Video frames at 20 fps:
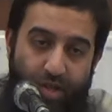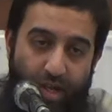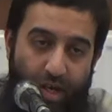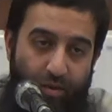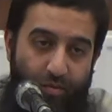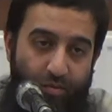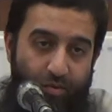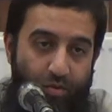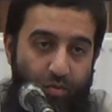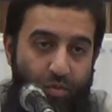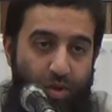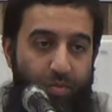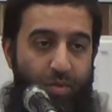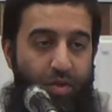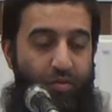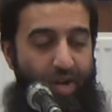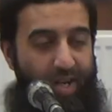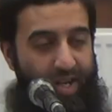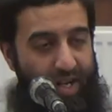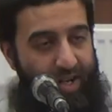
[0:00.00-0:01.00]
them, when
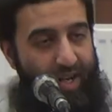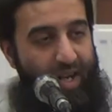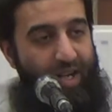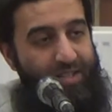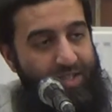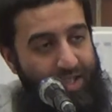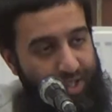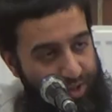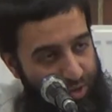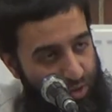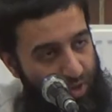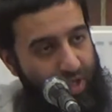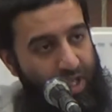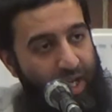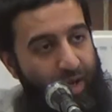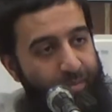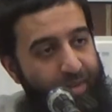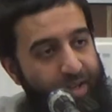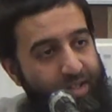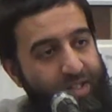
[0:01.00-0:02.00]
we recognize their
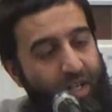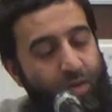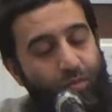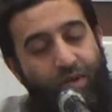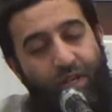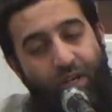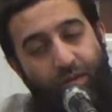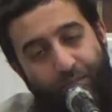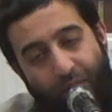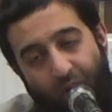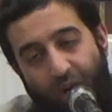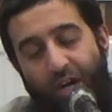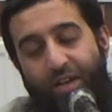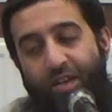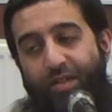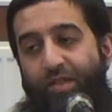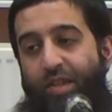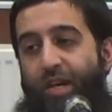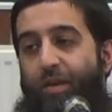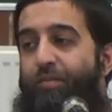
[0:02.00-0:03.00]
shortcomings and we
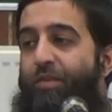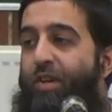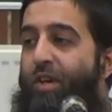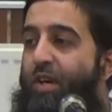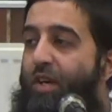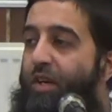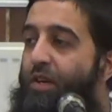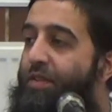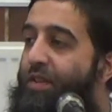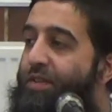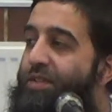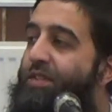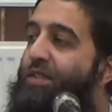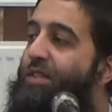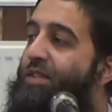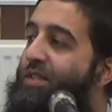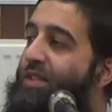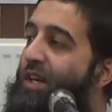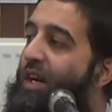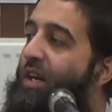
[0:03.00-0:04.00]
pardon them, this is
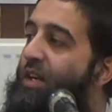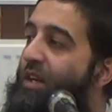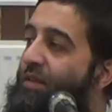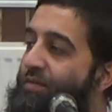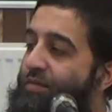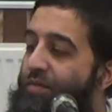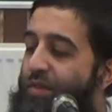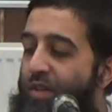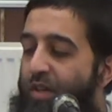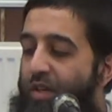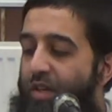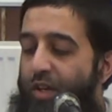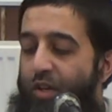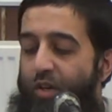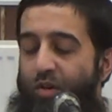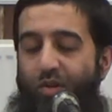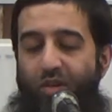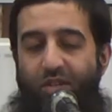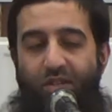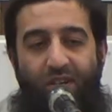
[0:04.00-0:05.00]
a sign of you
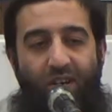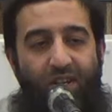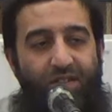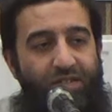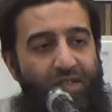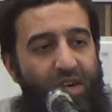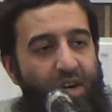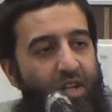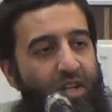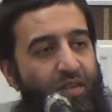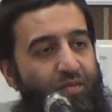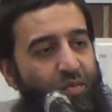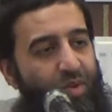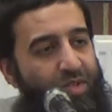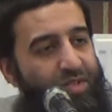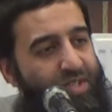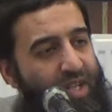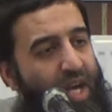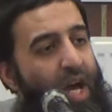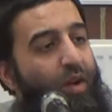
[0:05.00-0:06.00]
know a sign of
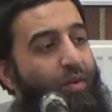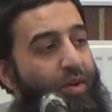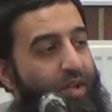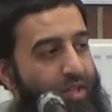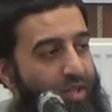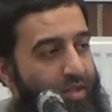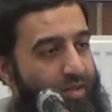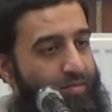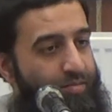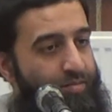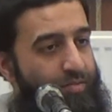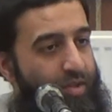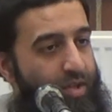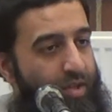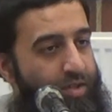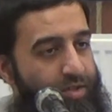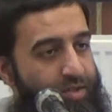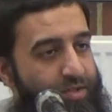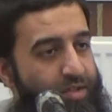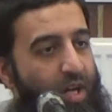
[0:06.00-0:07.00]
one's character.
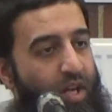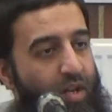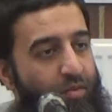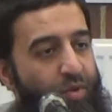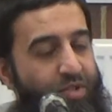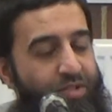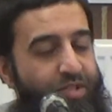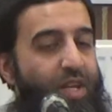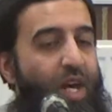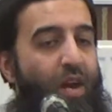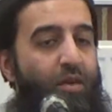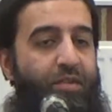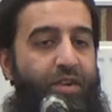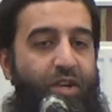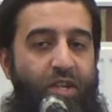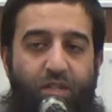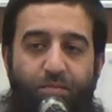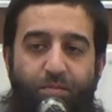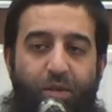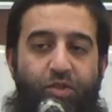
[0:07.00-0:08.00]
It's a sign of one's
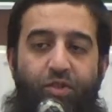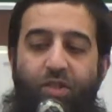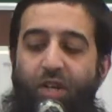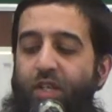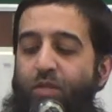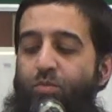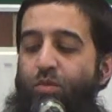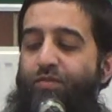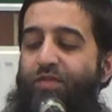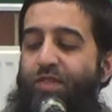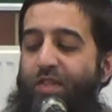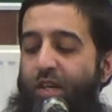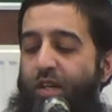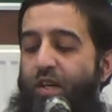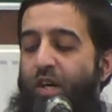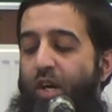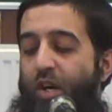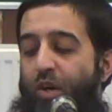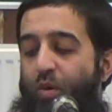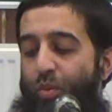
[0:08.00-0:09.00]
character, especially as we've
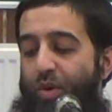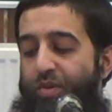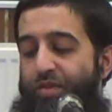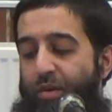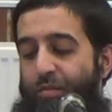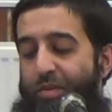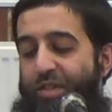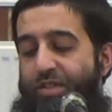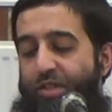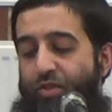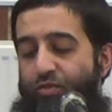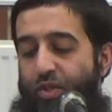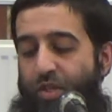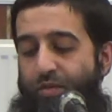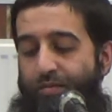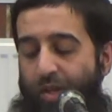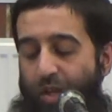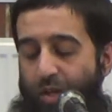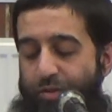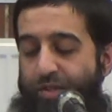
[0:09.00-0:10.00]
seen with the Messenger
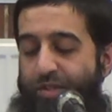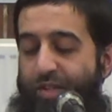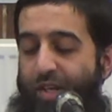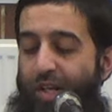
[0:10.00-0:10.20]
of Allah.